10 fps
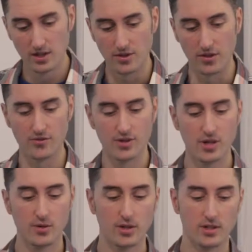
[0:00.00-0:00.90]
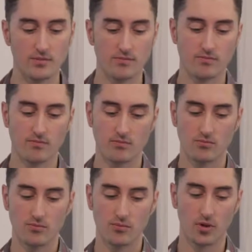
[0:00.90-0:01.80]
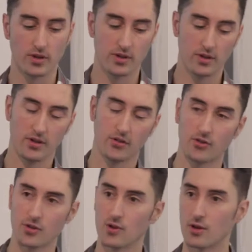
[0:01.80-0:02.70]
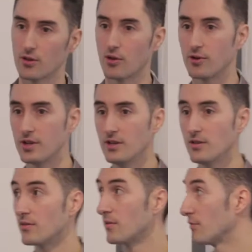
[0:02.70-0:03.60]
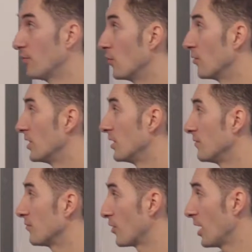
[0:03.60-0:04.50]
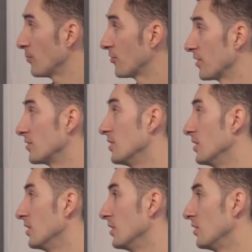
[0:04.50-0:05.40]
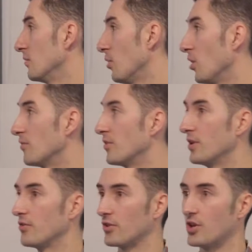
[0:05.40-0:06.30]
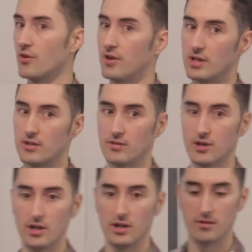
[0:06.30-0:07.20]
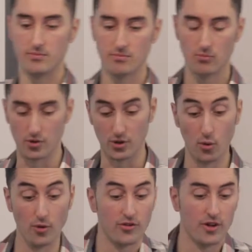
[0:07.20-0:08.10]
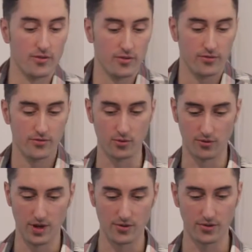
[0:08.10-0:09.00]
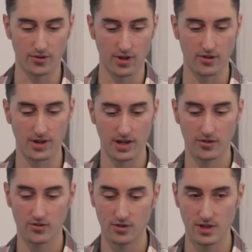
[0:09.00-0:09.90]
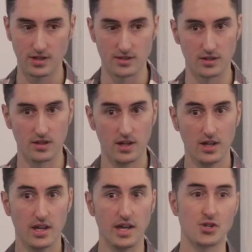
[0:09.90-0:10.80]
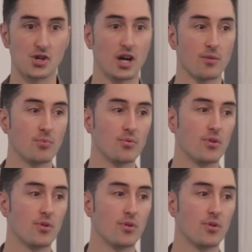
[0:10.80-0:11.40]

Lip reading: There's no certificate authority for apps. So part of their security, one of the cornerstones of sort of Android security, I guess, is that each app,